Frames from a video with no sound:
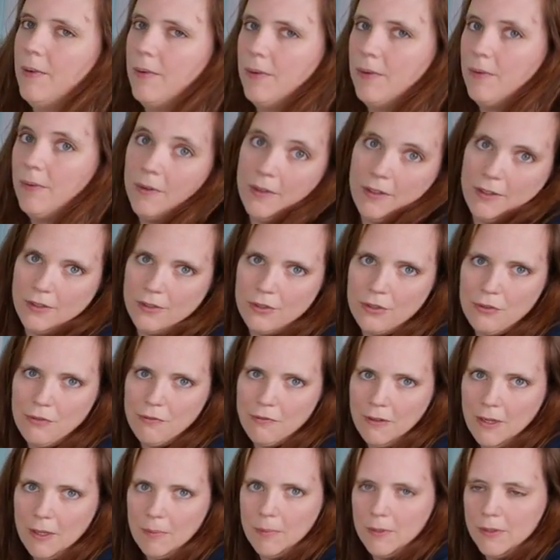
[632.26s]
where the two
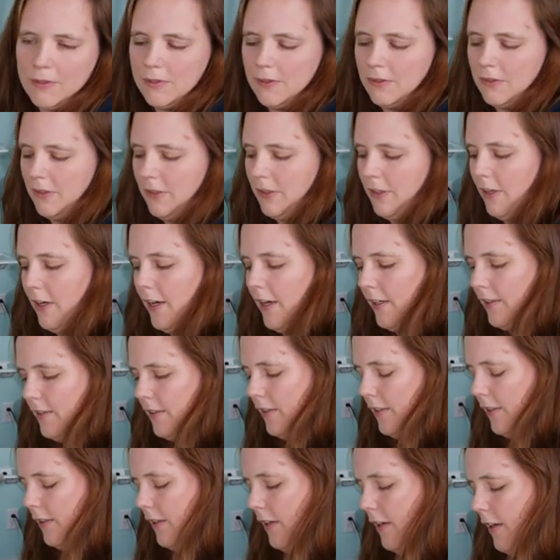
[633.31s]
fabrics are
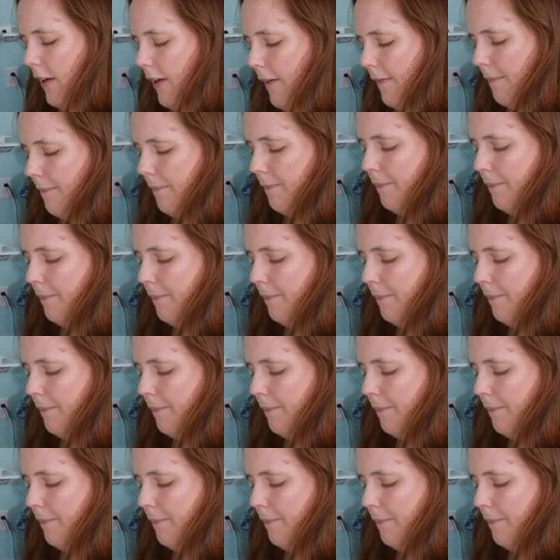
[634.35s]
interacting, all right?